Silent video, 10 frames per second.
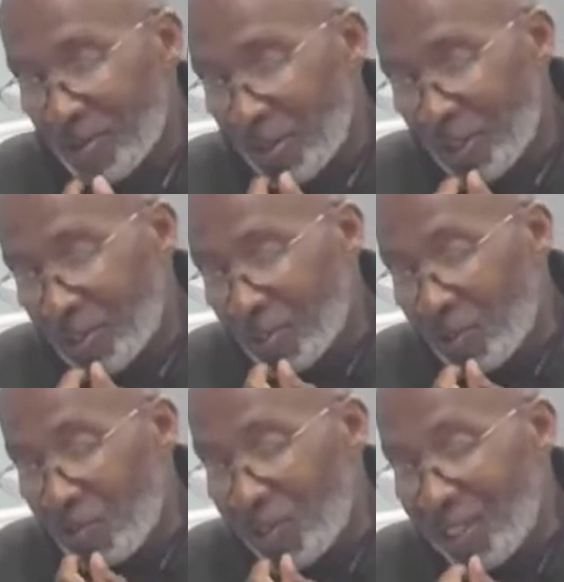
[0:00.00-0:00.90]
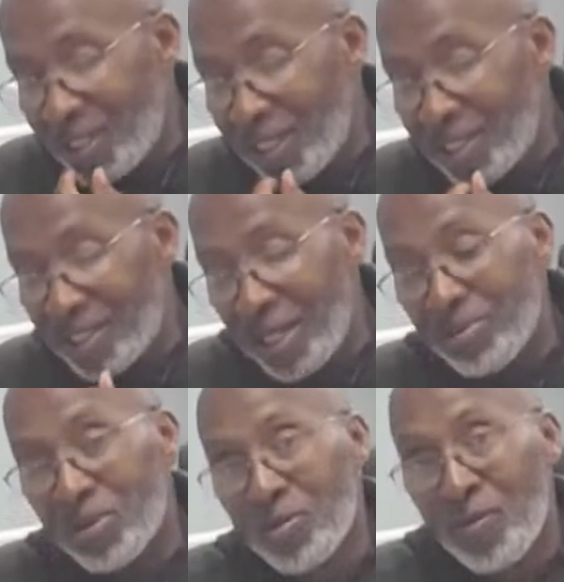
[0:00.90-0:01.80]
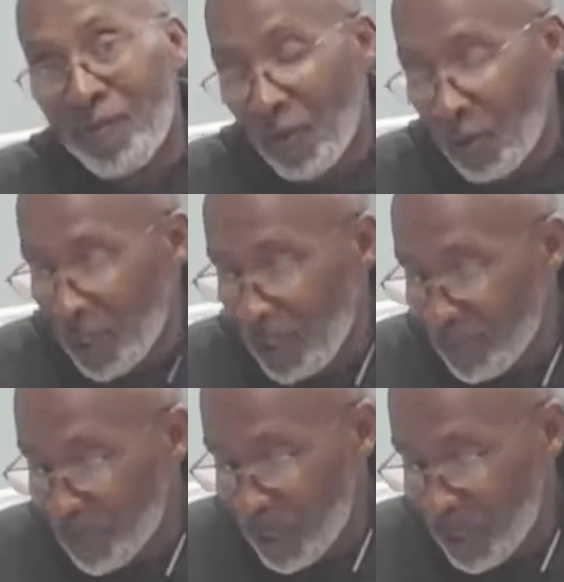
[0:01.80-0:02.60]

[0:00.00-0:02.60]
trigger so you can take steps to avoid it